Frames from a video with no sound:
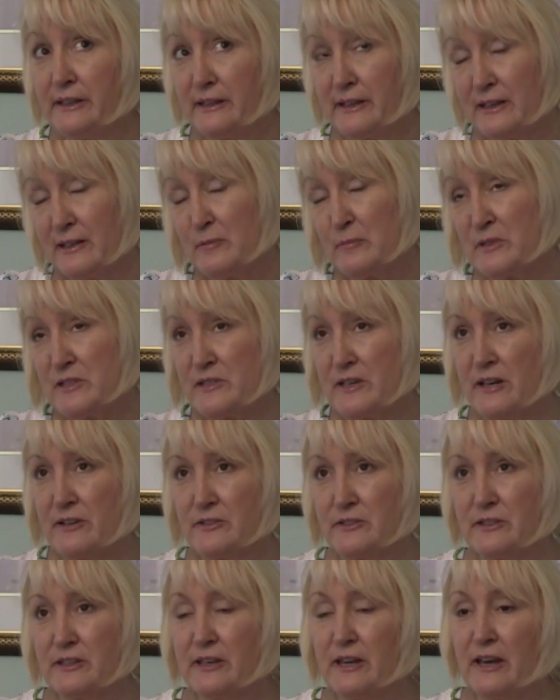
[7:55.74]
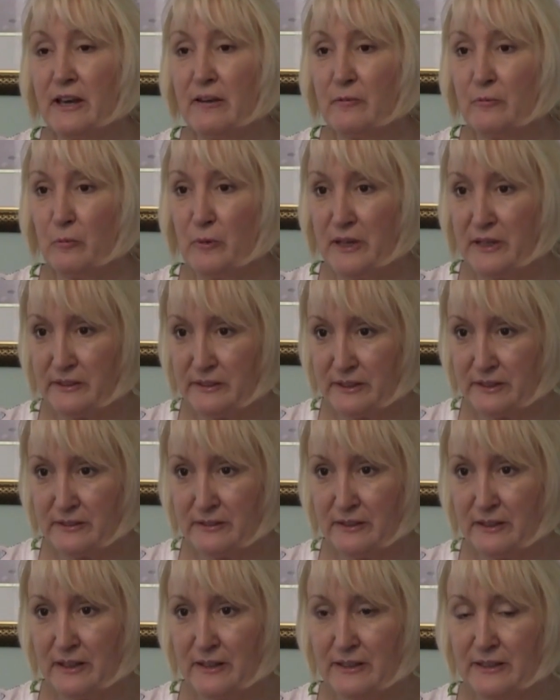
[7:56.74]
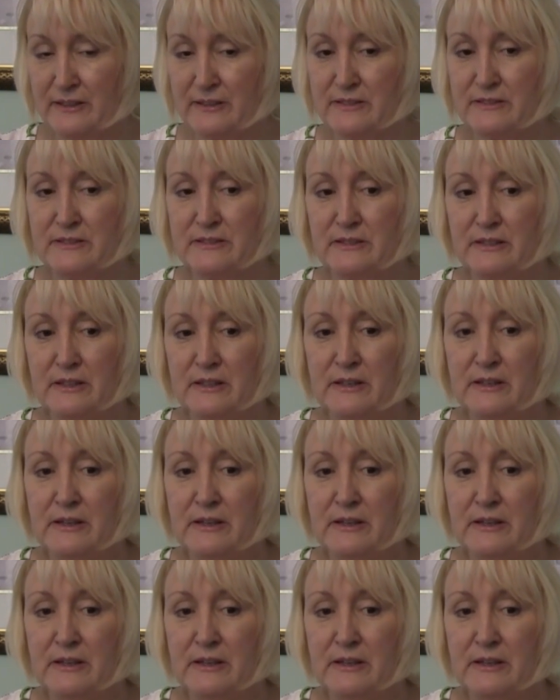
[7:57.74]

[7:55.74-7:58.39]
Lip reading: enemas actually, and mm-hmm. weekly colonics.